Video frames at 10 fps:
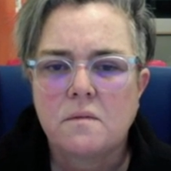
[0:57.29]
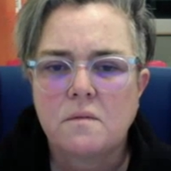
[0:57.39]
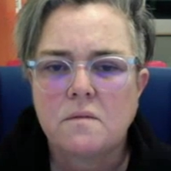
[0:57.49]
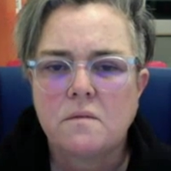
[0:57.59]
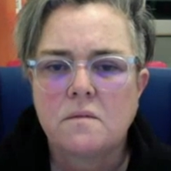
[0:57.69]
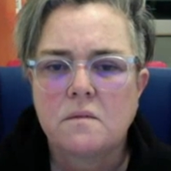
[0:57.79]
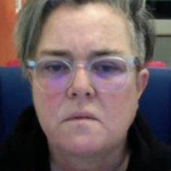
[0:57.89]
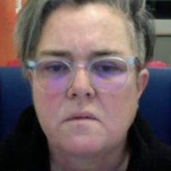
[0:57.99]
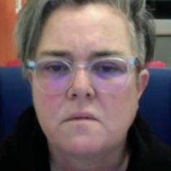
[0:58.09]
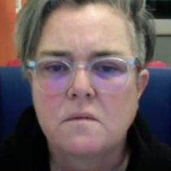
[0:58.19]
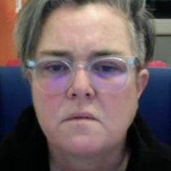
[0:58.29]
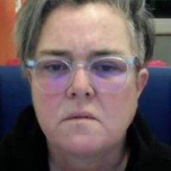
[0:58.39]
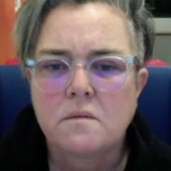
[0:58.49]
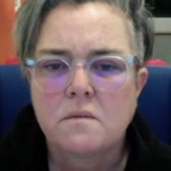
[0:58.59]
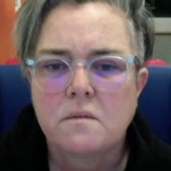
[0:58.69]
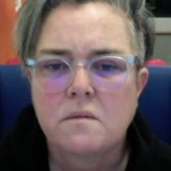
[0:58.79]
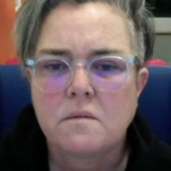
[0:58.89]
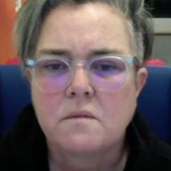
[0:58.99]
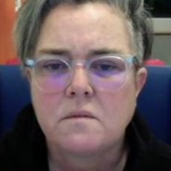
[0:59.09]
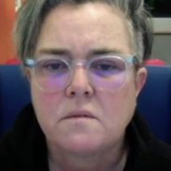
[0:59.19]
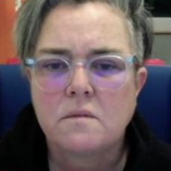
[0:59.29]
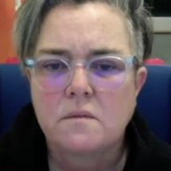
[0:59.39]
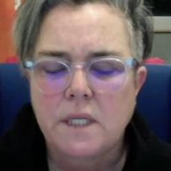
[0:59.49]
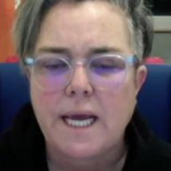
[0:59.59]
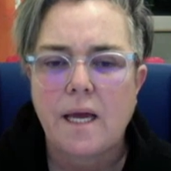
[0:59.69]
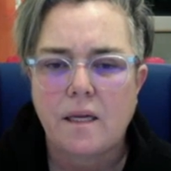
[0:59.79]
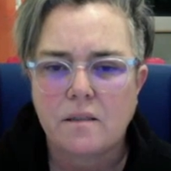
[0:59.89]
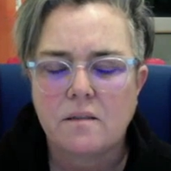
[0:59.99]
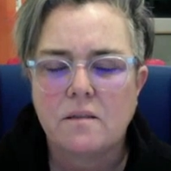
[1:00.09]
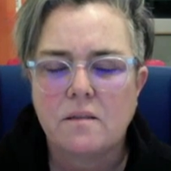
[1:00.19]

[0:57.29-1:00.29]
(not speaking)